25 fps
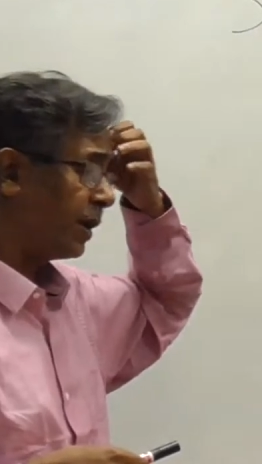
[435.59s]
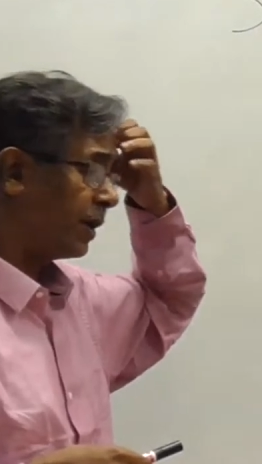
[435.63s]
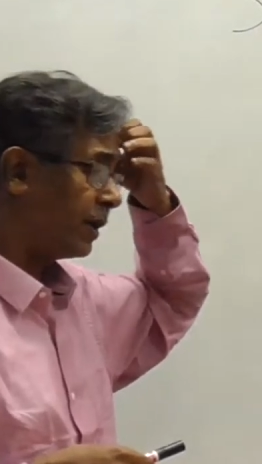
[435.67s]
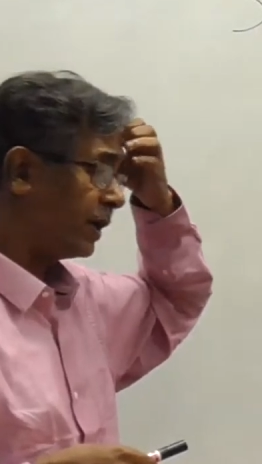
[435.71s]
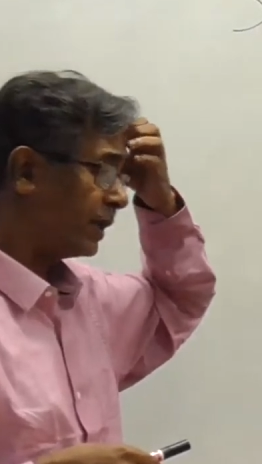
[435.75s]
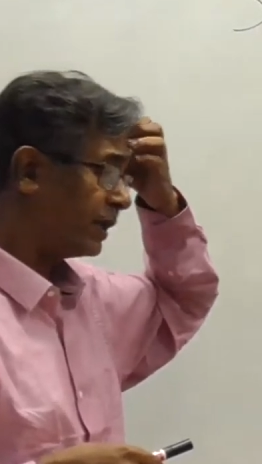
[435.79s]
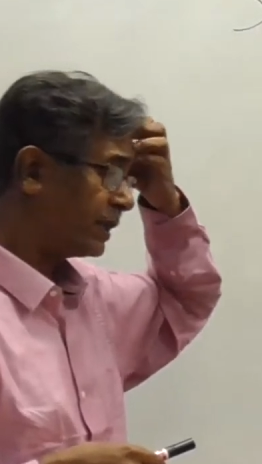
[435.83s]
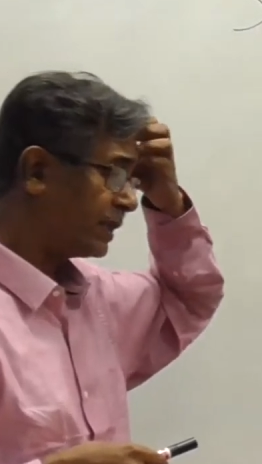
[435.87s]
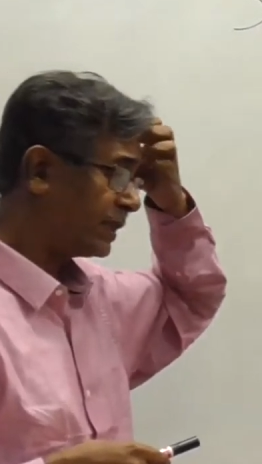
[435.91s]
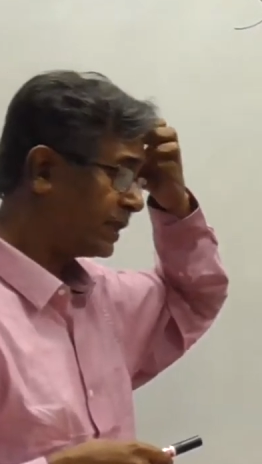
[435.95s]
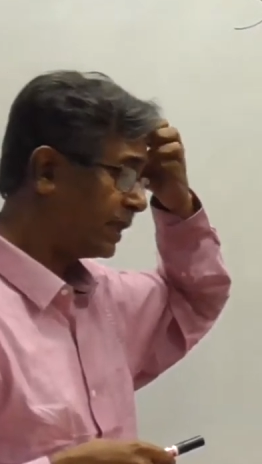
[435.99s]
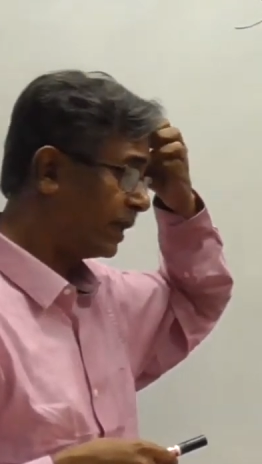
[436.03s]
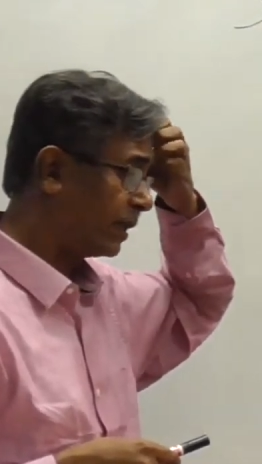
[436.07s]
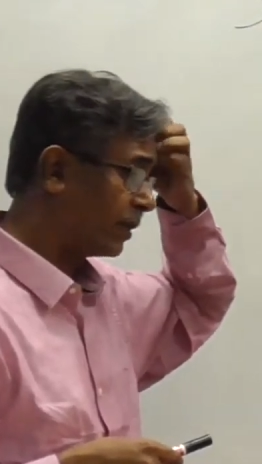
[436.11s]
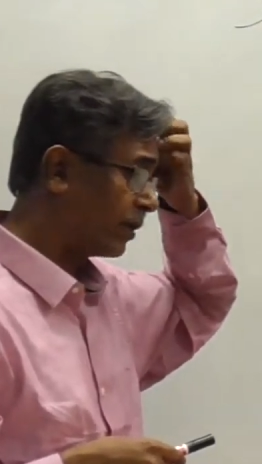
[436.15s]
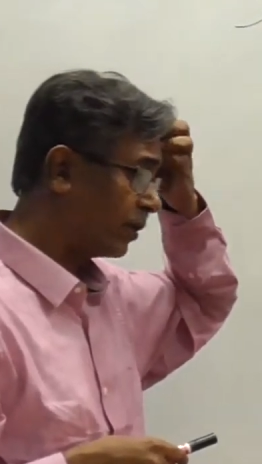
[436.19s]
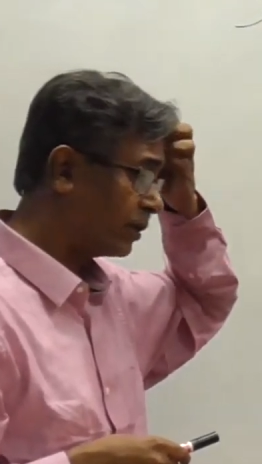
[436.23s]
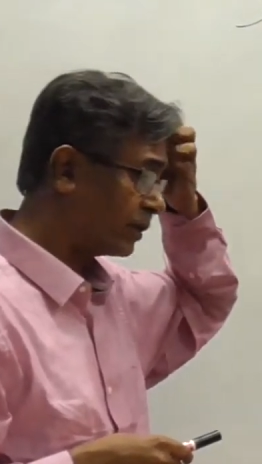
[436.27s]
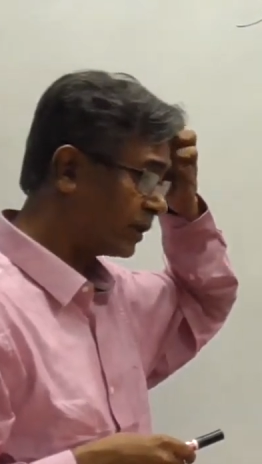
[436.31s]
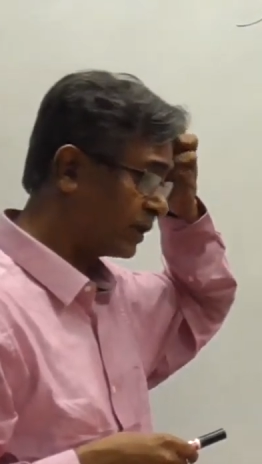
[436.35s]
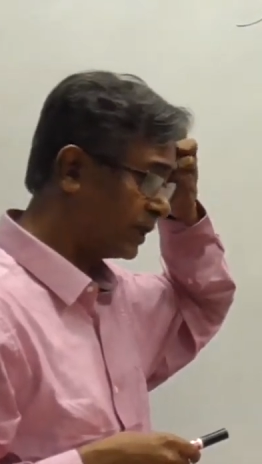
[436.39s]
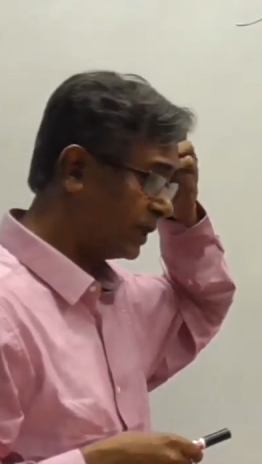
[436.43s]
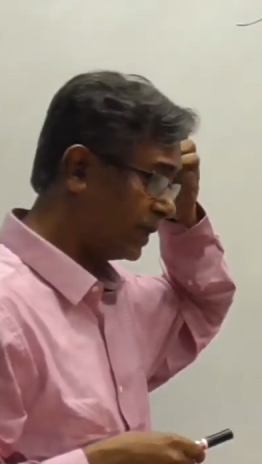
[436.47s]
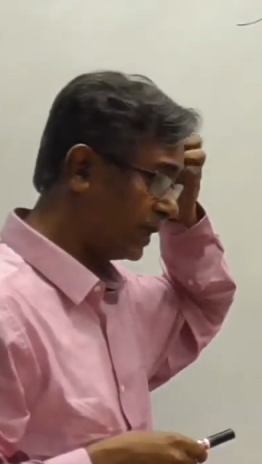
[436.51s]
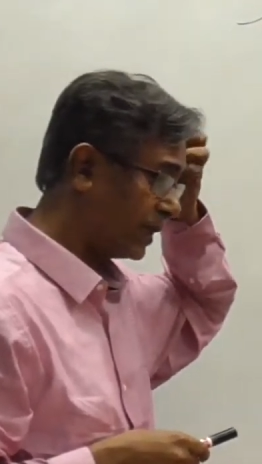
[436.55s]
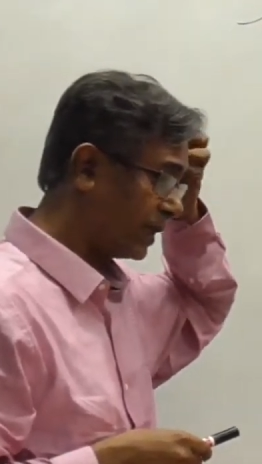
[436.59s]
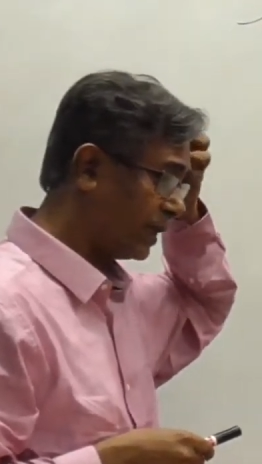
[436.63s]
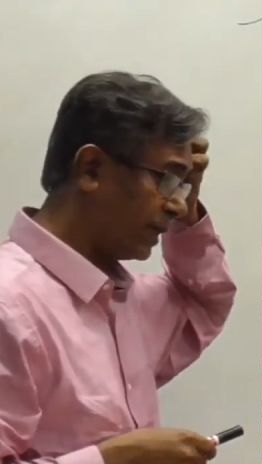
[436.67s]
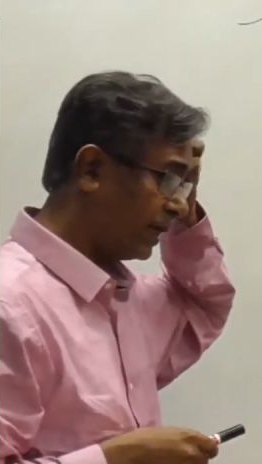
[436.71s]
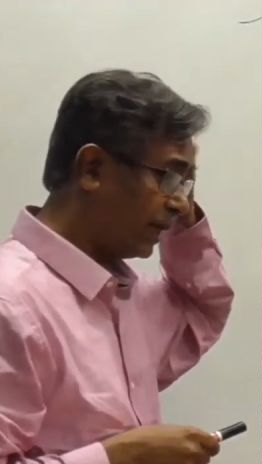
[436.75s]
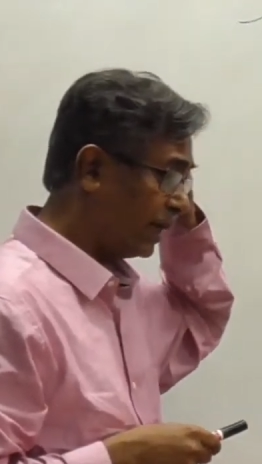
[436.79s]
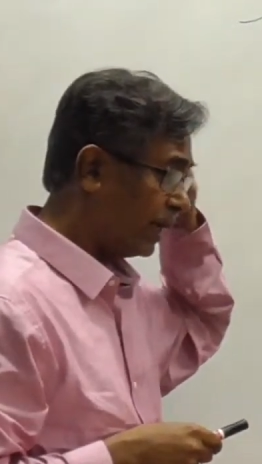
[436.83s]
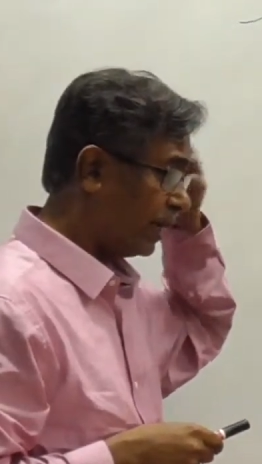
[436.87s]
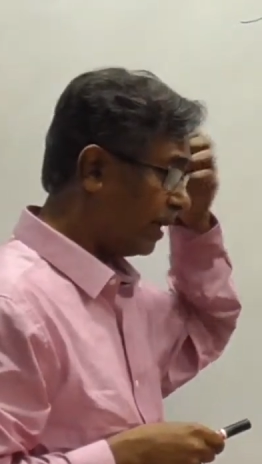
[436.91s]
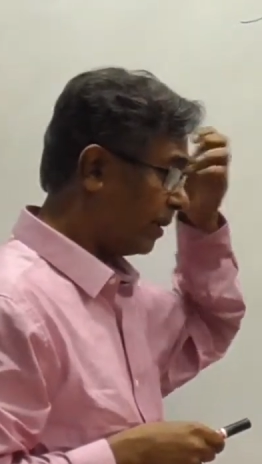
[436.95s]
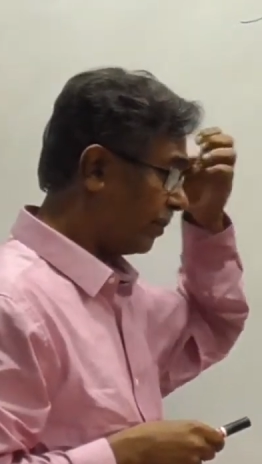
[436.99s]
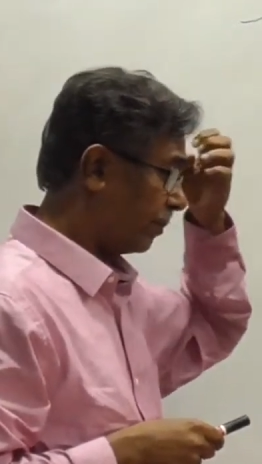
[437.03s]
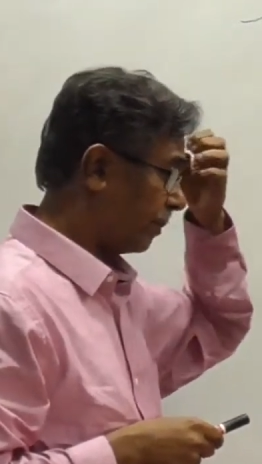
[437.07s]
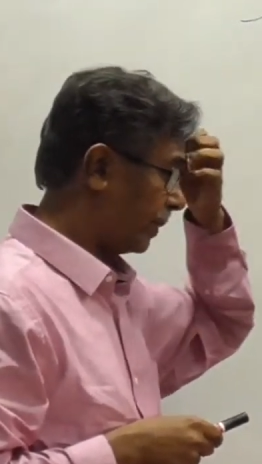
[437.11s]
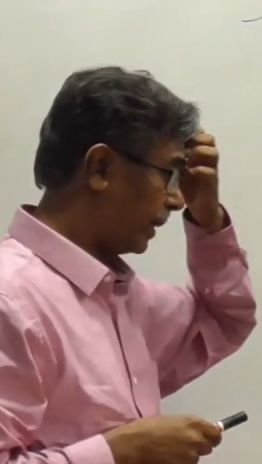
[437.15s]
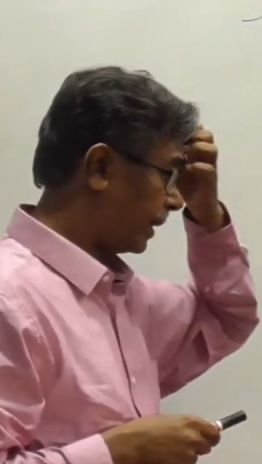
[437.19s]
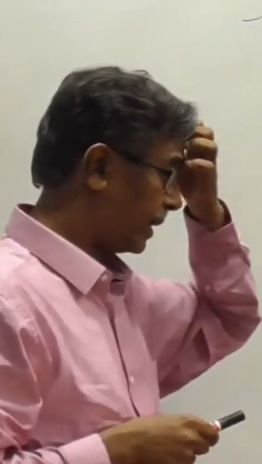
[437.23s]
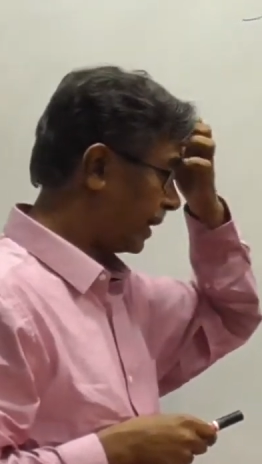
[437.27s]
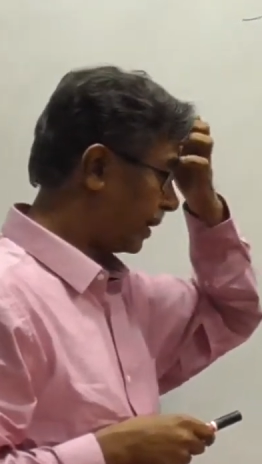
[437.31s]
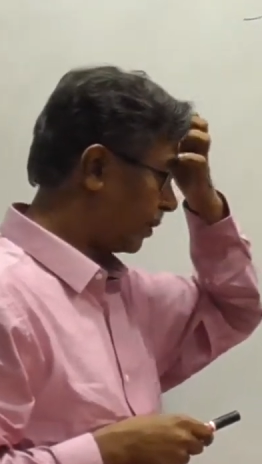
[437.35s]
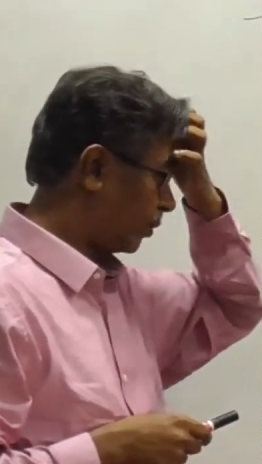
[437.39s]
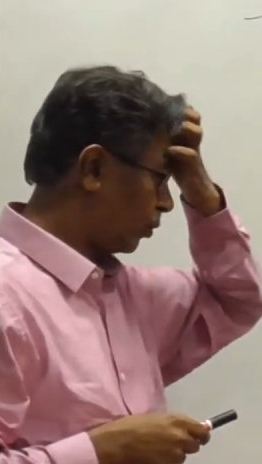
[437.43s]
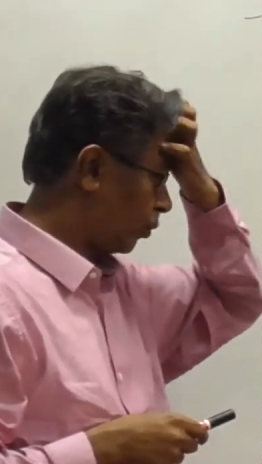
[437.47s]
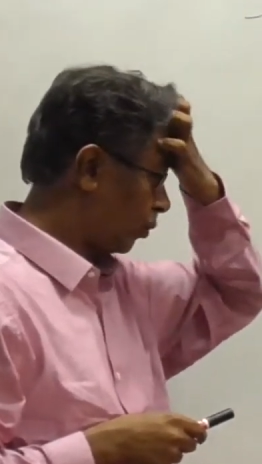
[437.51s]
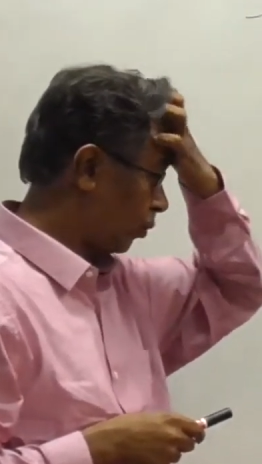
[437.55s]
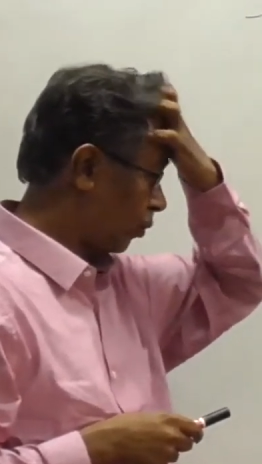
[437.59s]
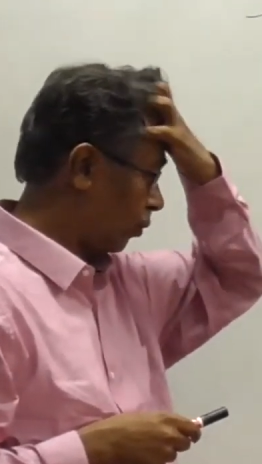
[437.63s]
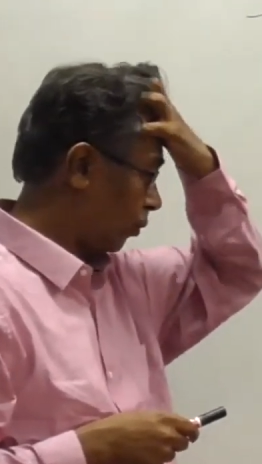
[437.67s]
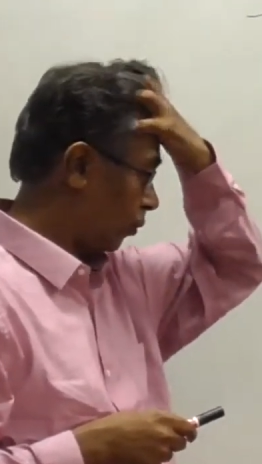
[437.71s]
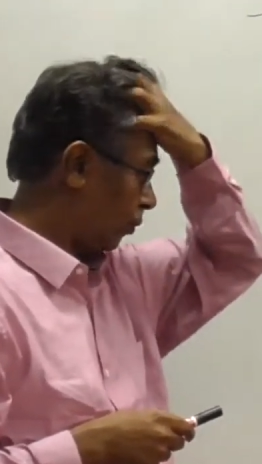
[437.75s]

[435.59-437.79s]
I still consider better to,